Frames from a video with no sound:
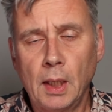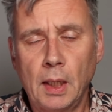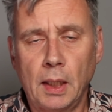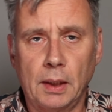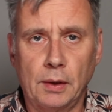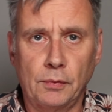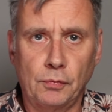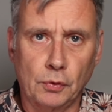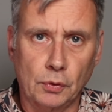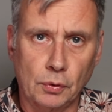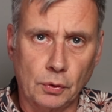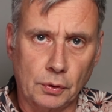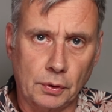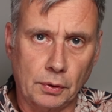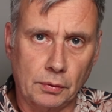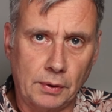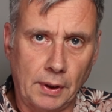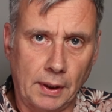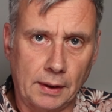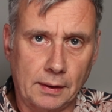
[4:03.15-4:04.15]
And if you're not
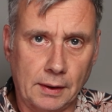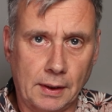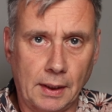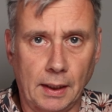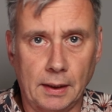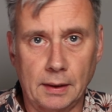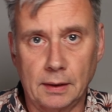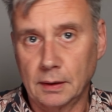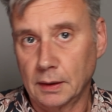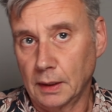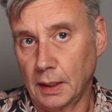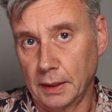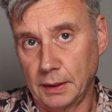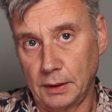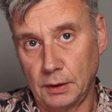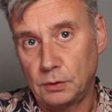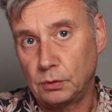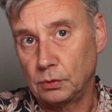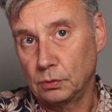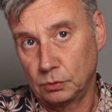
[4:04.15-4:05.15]
authenticated, I
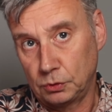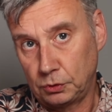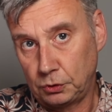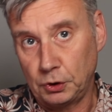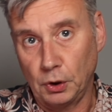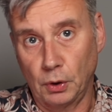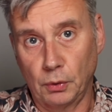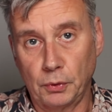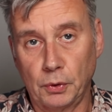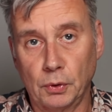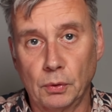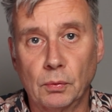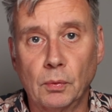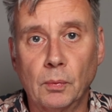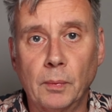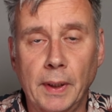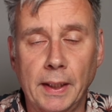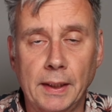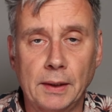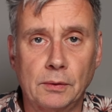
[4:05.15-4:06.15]
need to show you a
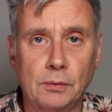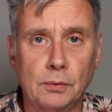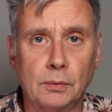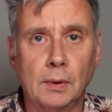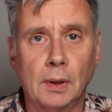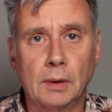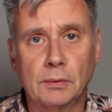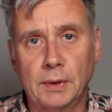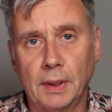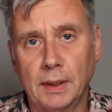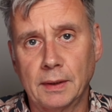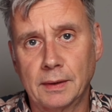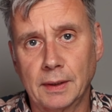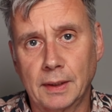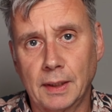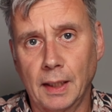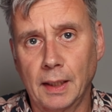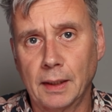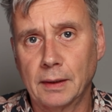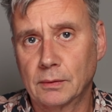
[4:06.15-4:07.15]
way to
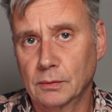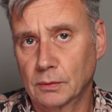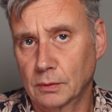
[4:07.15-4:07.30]
authenticate,